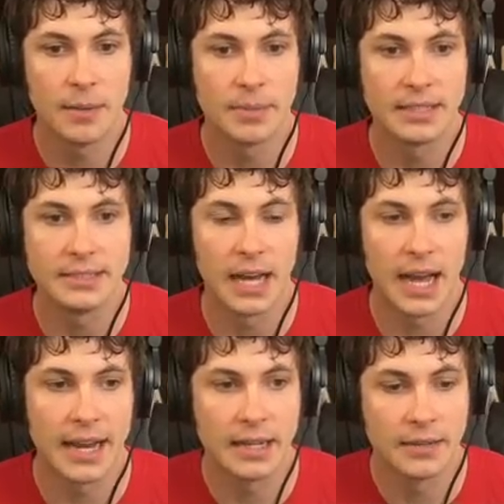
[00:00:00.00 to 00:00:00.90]
I'm gonna
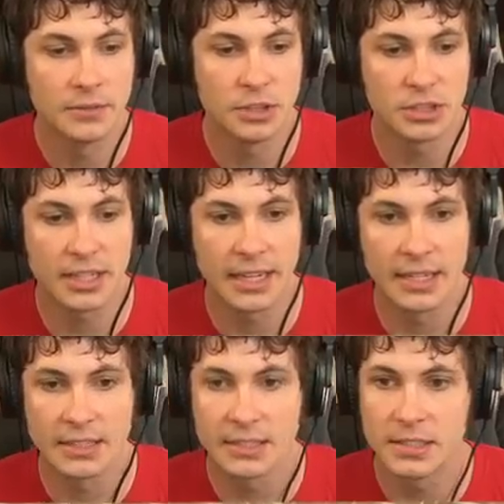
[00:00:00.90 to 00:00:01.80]
die just getting
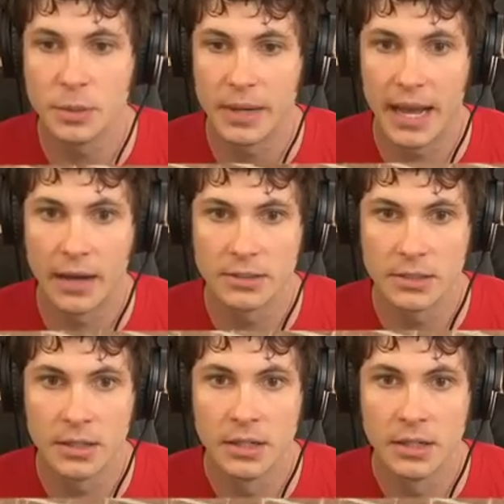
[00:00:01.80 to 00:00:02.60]
in this stupid house.